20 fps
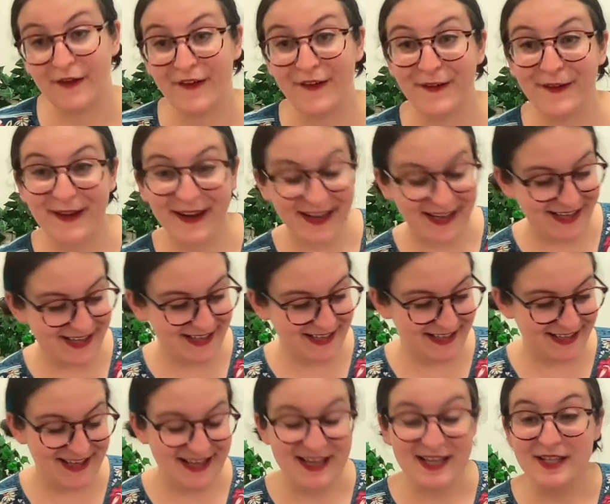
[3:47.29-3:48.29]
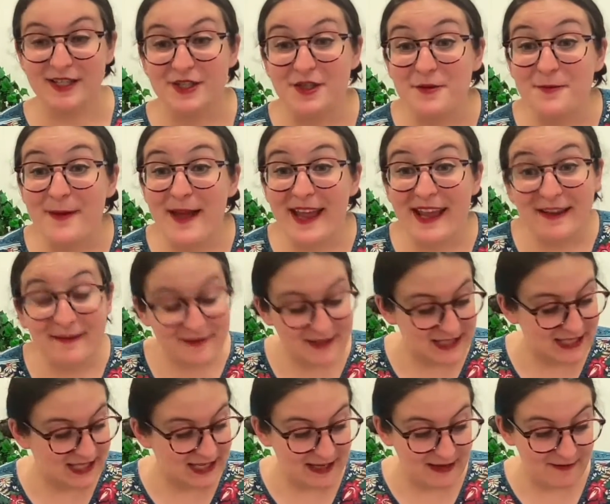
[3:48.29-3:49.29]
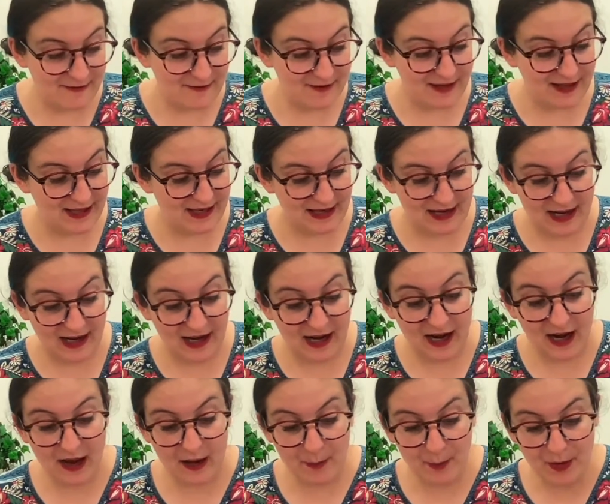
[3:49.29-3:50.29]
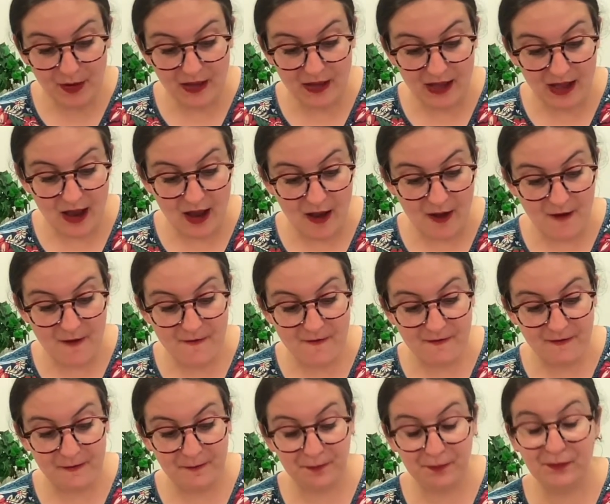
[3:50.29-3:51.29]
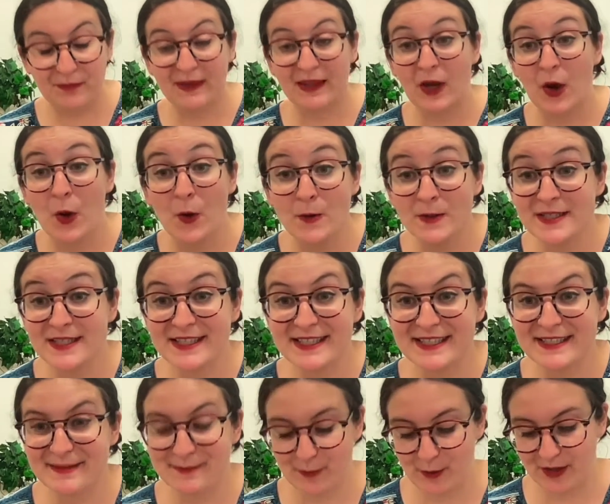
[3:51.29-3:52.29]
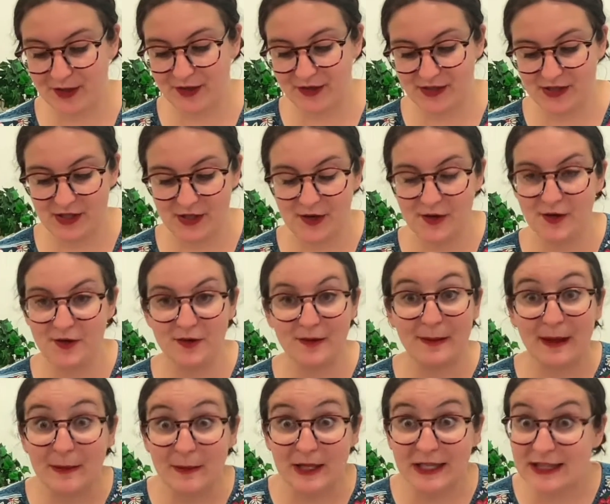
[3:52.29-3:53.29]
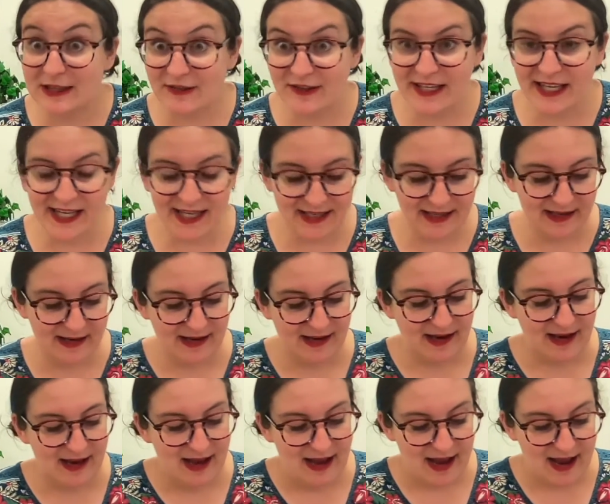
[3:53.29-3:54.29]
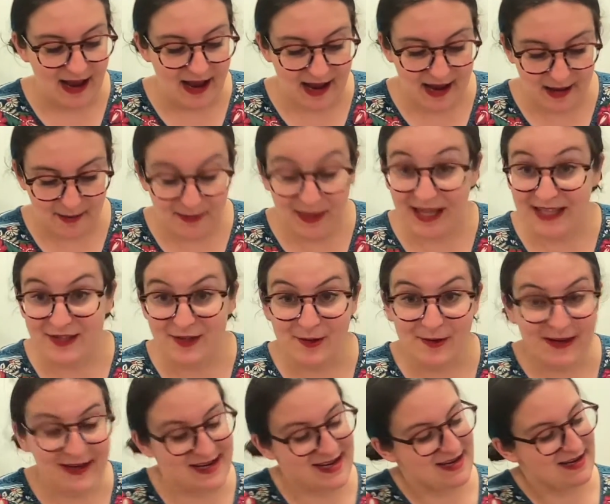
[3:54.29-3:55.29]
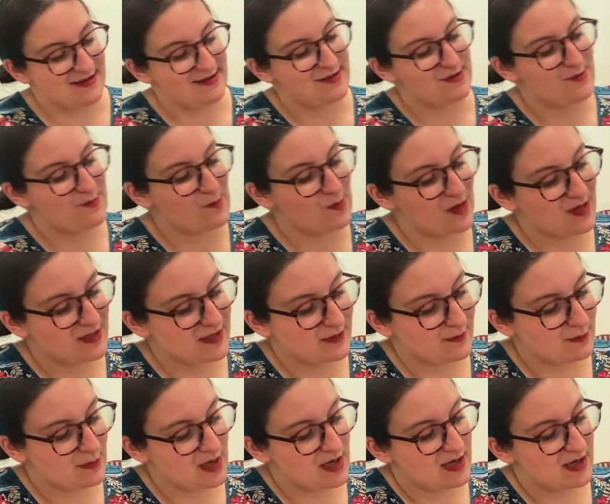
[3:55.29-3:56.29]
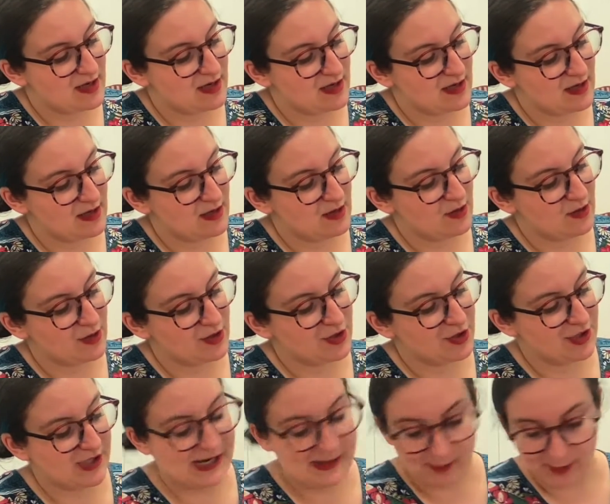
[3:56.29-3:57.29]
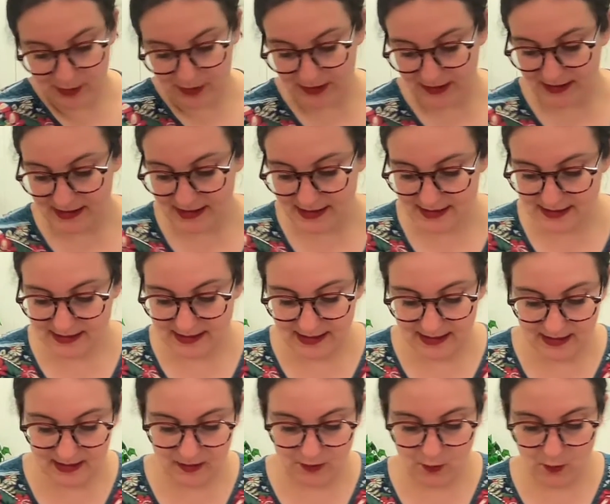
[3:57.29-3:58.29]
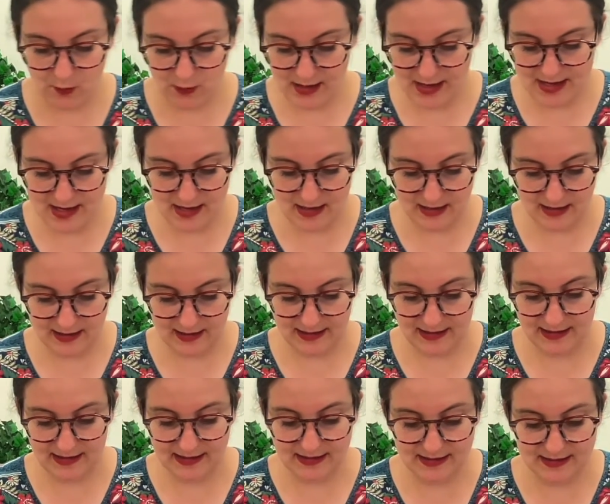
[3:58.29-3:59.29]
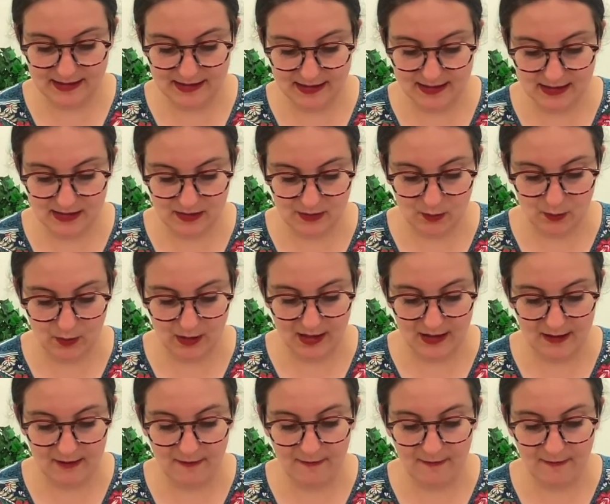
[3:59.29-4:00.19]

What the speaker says: Okay, so you may have to give it a couple of coats, 1 or 2, maybe 3. That's okay. You want to make your sheep look nice and white, like it has nice white